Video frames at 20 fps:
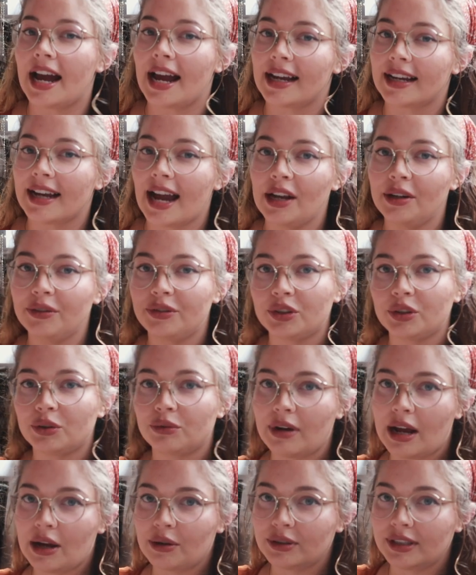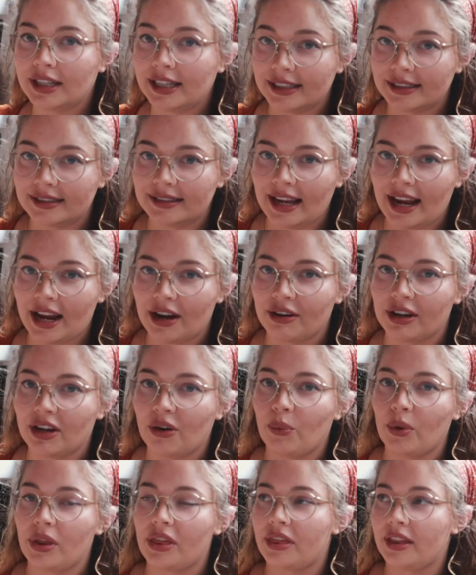I kind of surround his
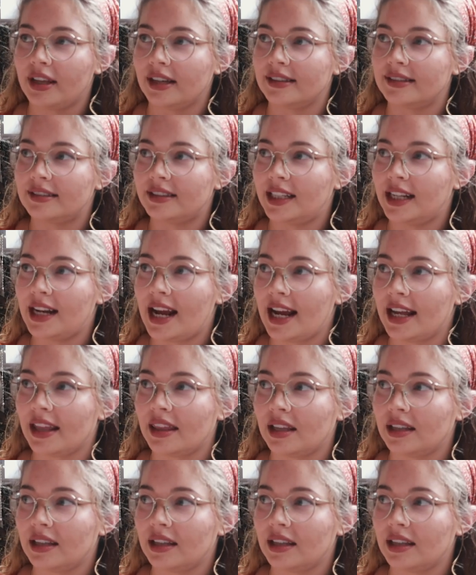area with things that I